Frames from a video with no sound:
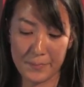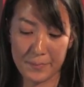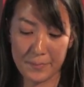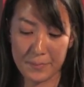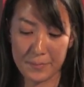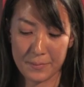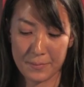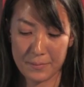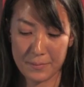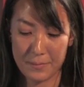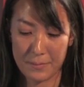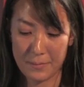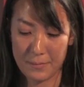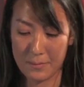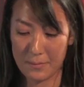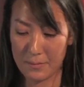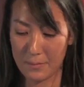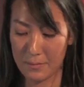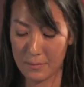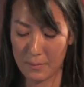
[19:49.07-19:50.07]

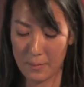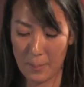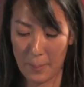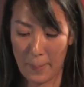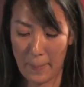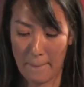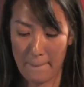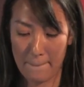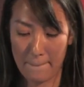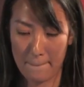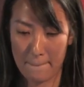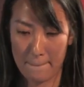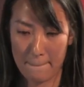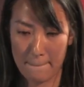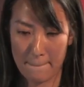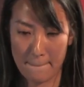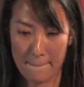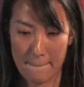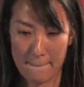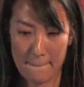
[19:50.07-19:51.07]

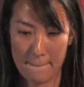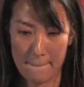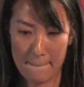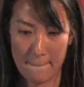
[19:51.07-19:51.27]
(silence)